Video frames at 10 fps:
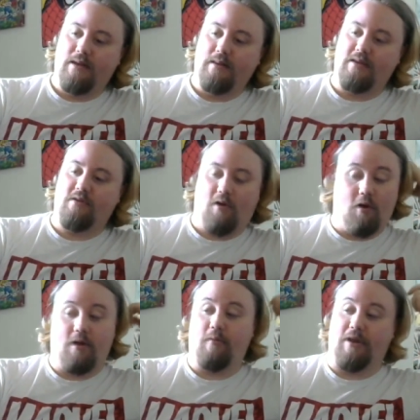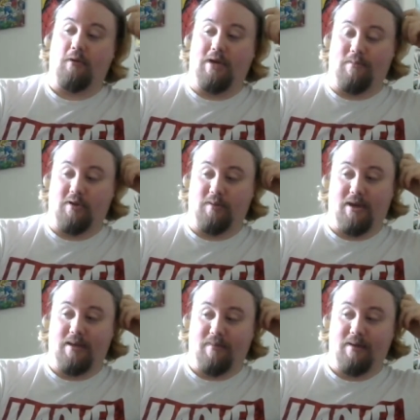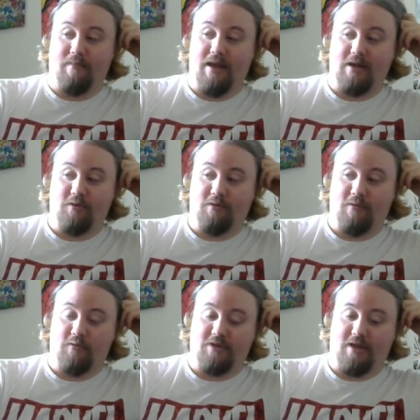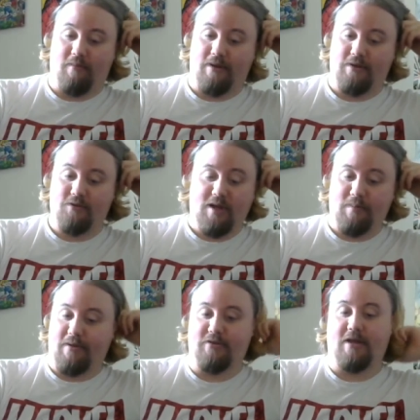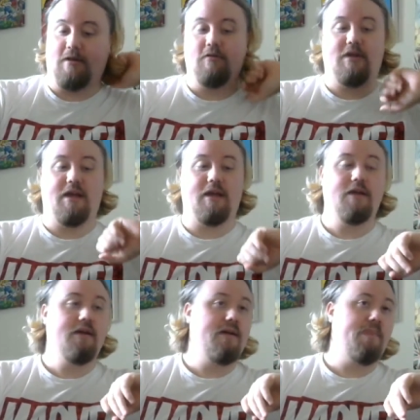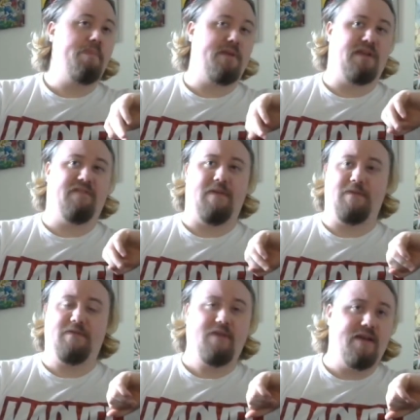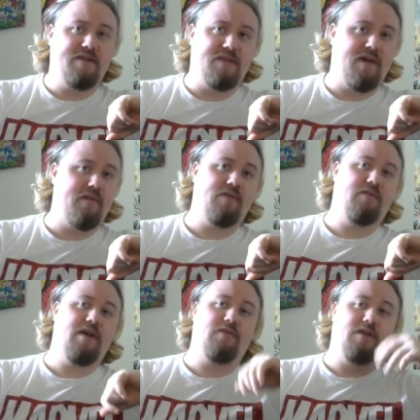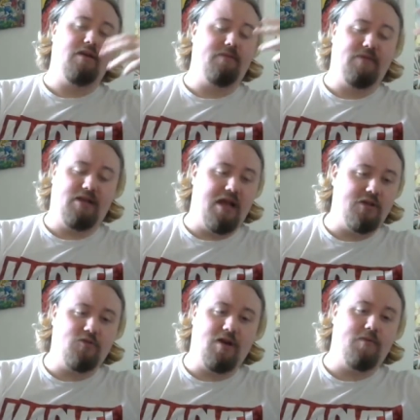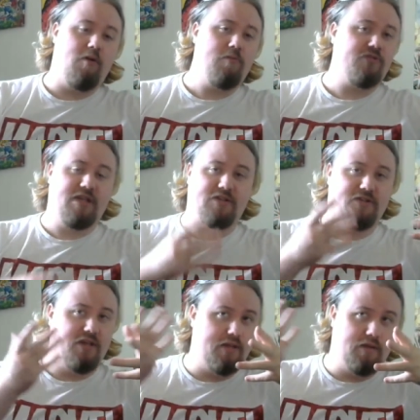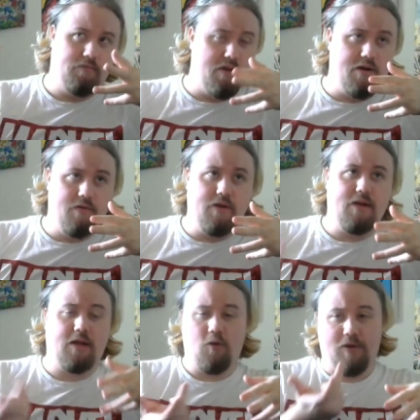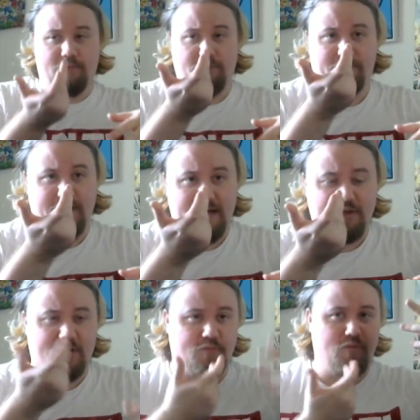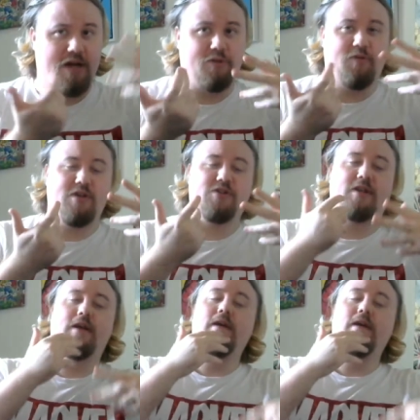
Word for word: this is all what I'm talking about in my major review of the anime. It's all about this, like, okay, there's a fetish face, yes, we have the class strap, almost kissing Mary, like going for a face, like a weird situation.